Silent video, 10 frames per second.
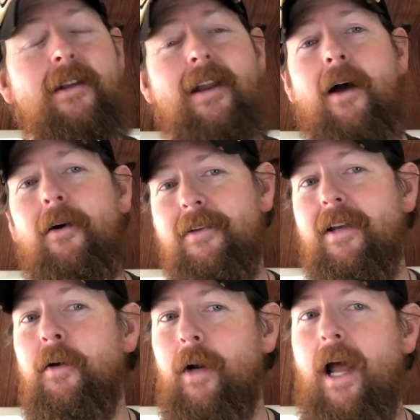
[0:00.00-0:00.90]
Now I'll
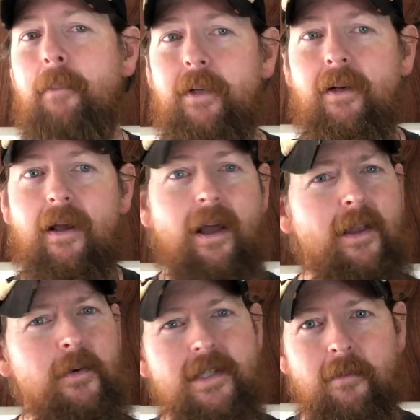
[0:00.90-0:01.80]
tell you what happened.
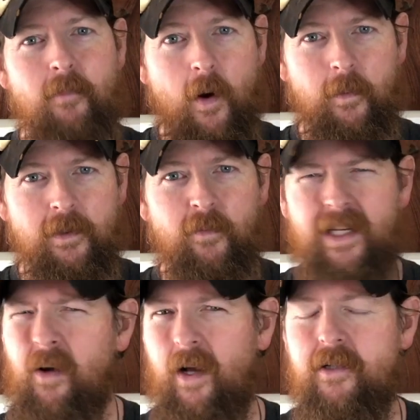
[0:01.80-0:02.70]
Uh, there was something wrong with the
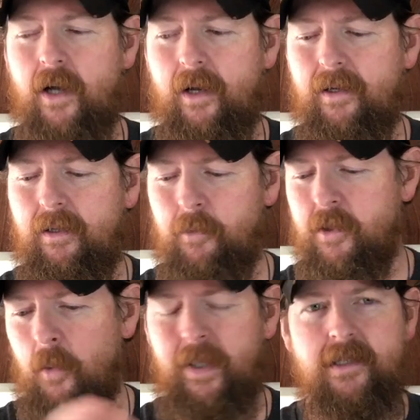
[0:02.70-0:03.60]
video I shot. It
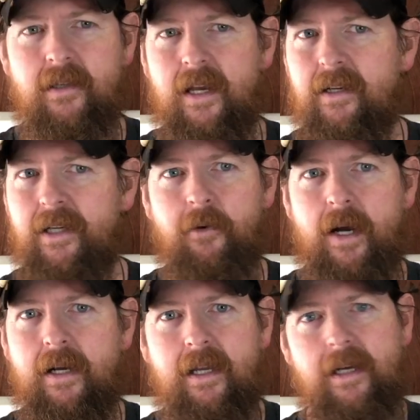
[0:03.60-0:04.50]
was all pixelated and
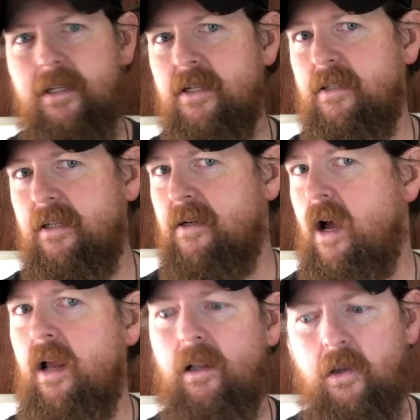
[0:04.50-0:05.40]
grainy and it just did
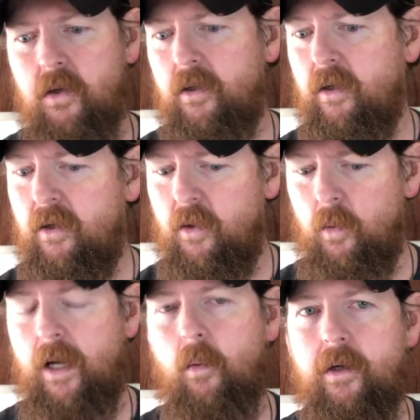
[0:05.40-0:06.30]
not look the
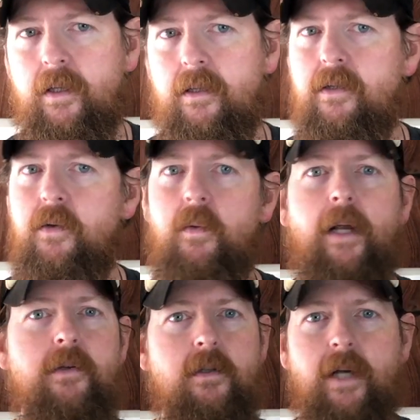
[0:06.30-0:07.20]
way I wanted it to when
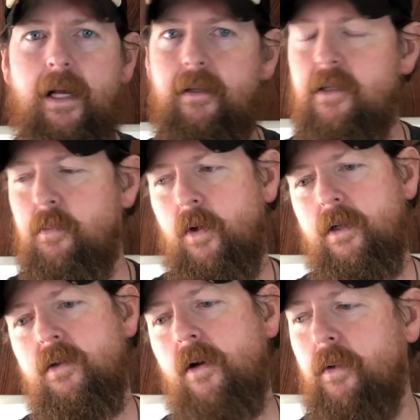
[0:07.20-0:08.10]
I was doing edit this
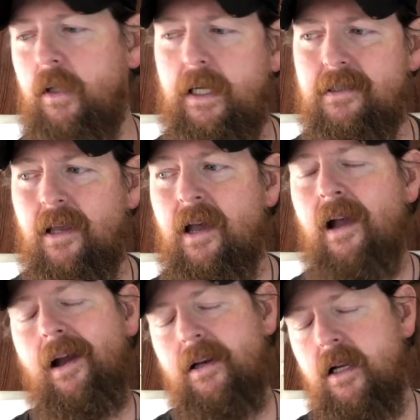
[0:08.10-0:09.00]
morning. So I realized
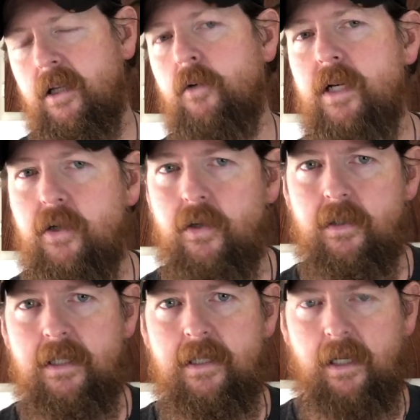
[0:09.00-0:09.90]
I needed to reshoot
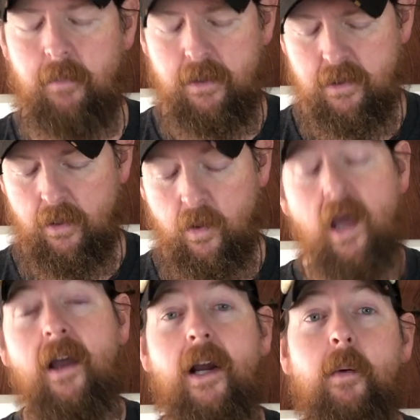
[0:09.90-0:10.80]
this segment. So
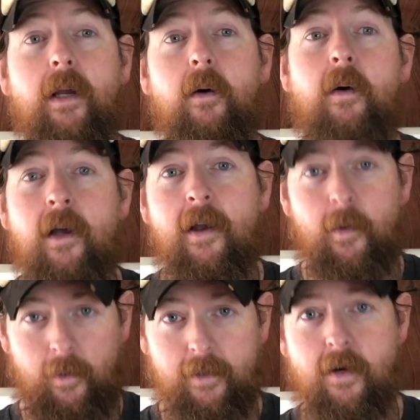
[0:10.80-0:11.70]
here we go.
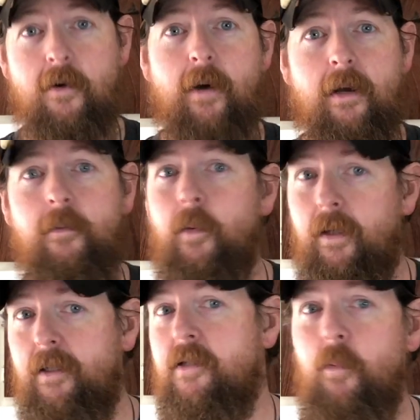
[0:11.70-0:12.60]
We're gonna turn around, we're
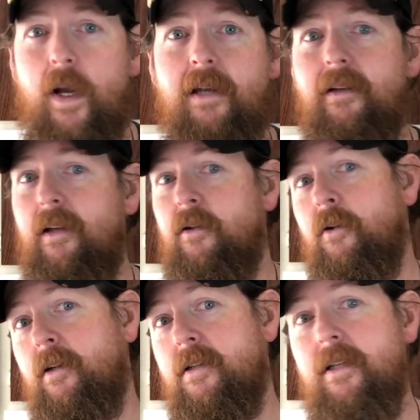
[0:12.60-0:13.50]
gonna get some weight and you're
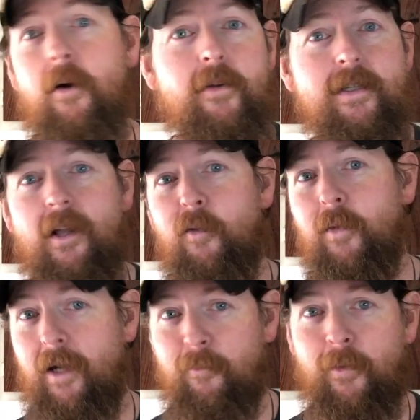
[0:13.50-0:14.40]
gonna see all the stuff
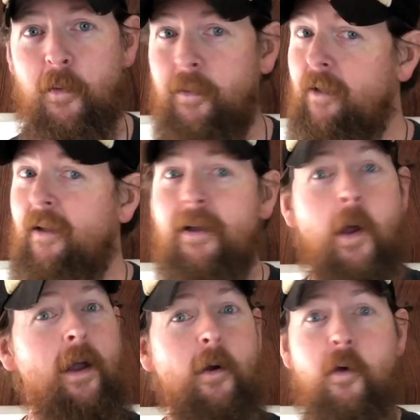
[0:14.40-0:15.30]
that I filmed
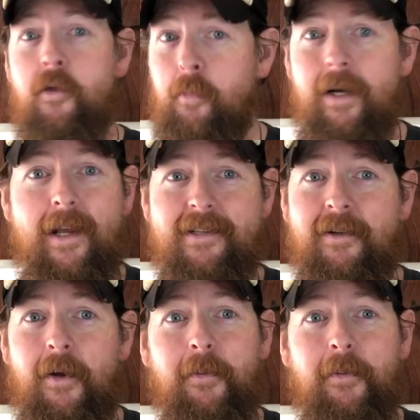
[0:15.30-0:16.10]
three days ago.